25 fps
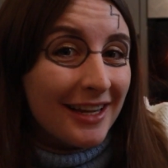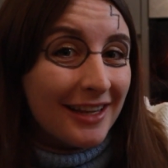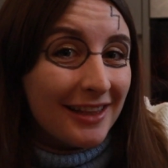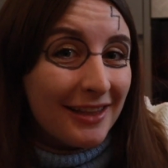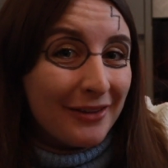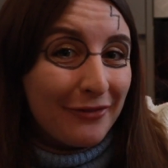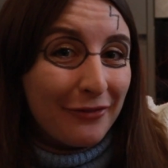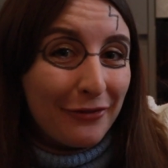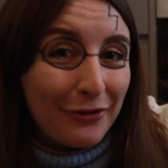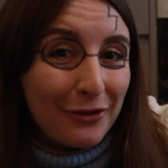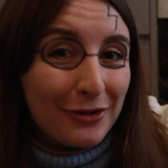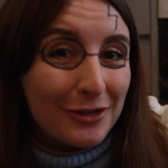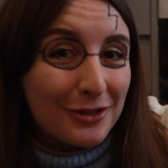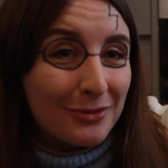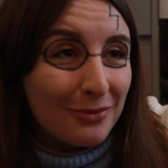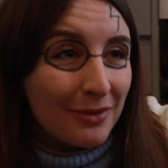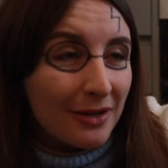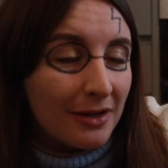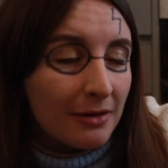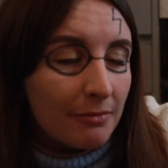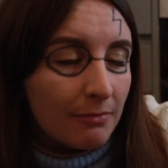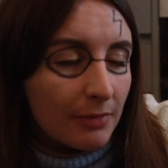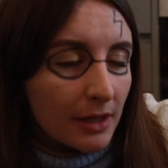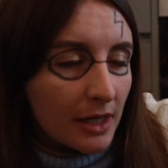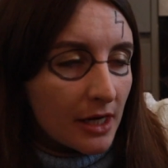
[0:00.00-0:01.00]
in the first
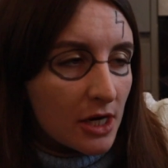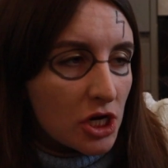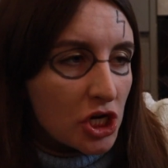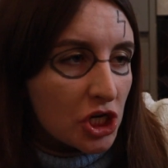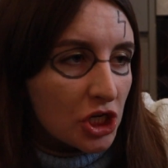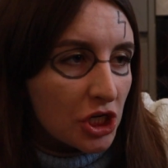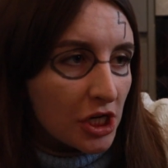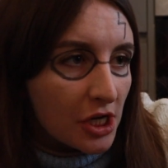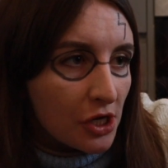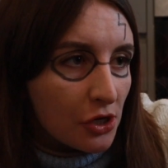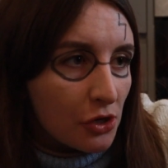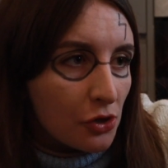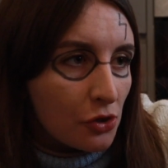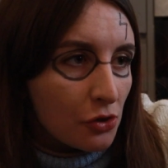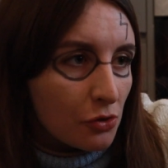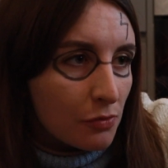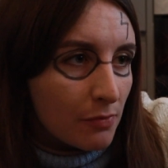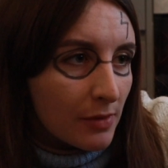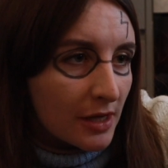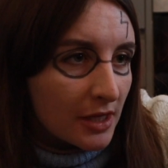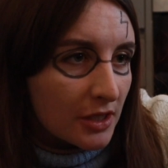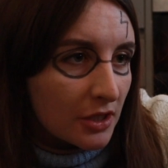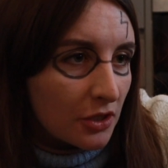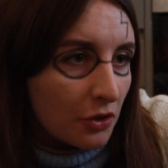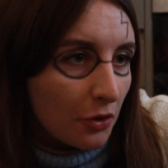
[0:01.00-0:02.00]
one by She Who
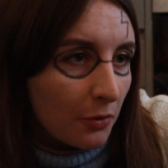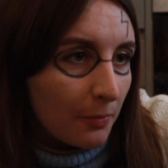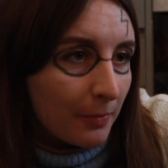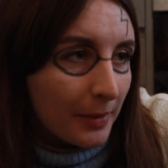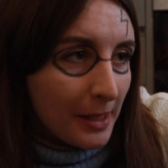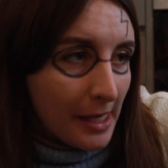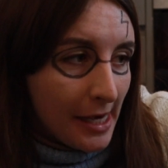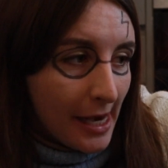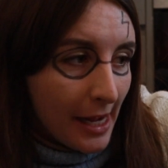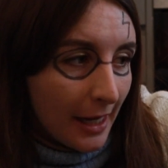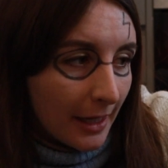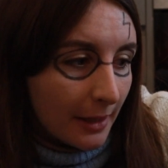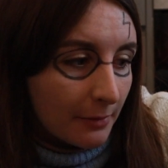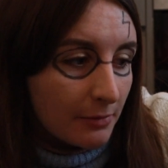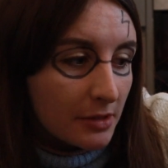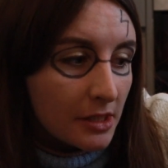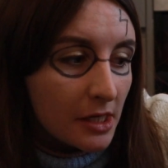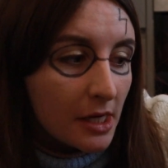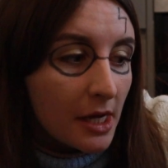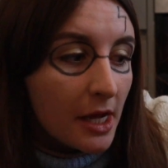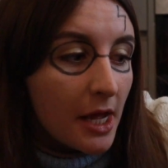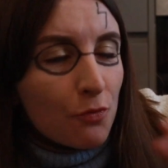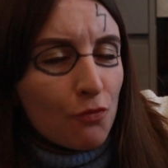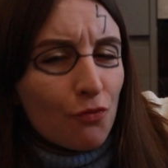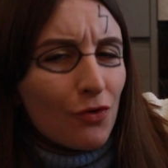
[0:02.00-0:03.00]
Must Not Be Named,
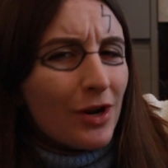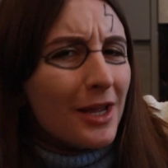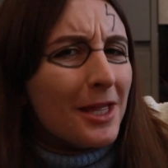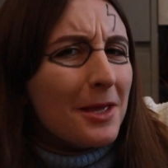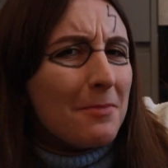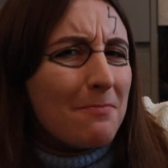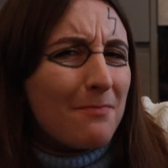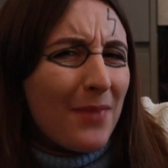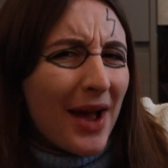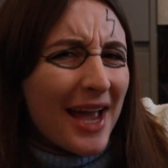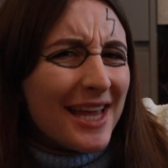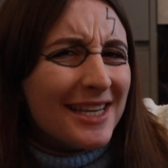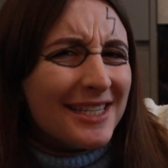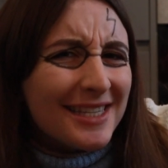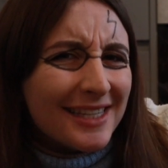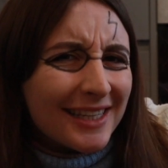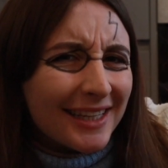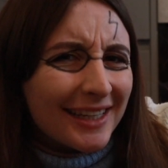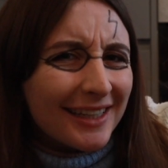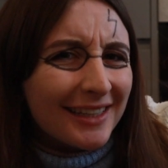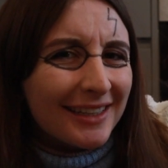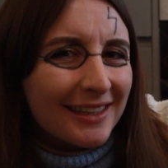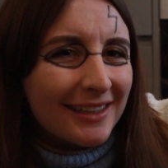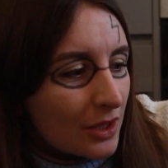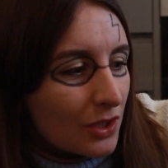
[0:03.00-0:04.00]
really
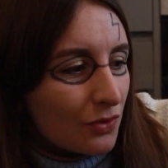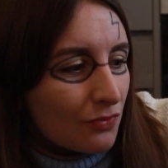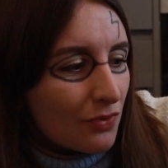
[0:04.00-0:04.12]
basic.